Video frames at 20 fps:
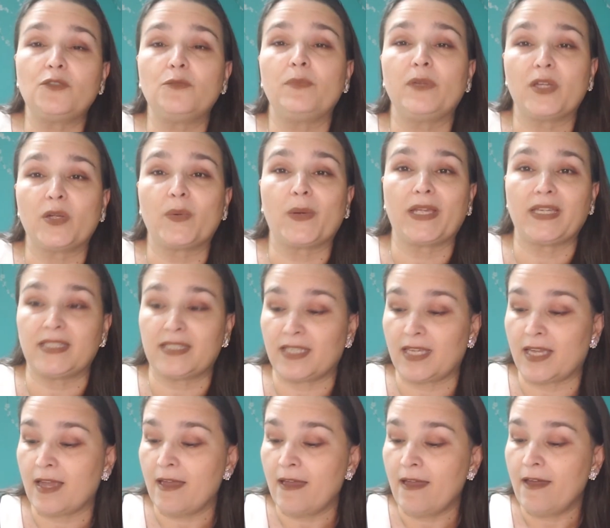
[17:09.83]
to be
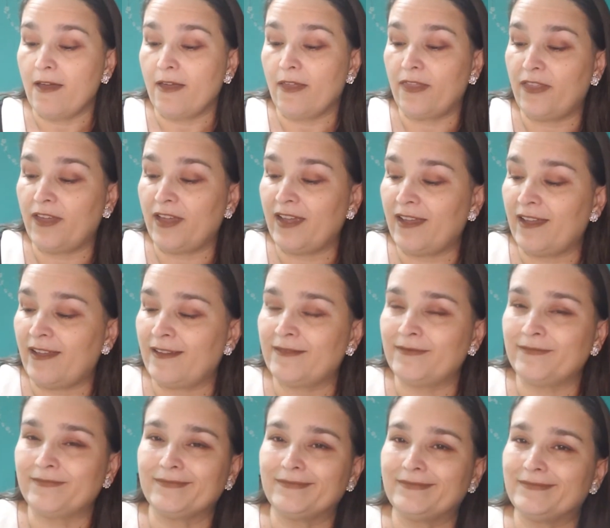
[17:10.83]
crazy.
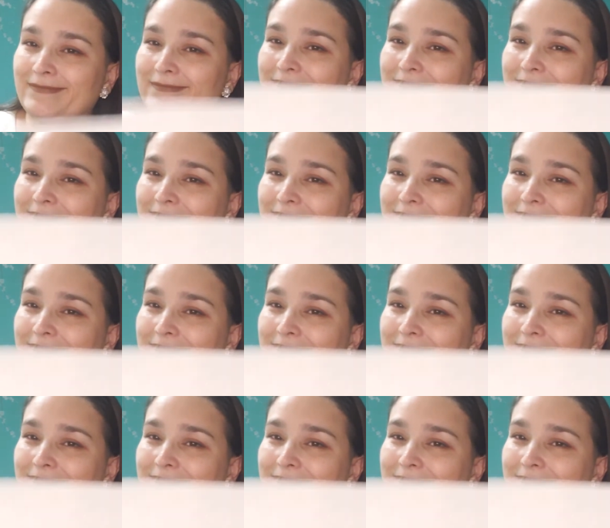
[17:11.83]
Then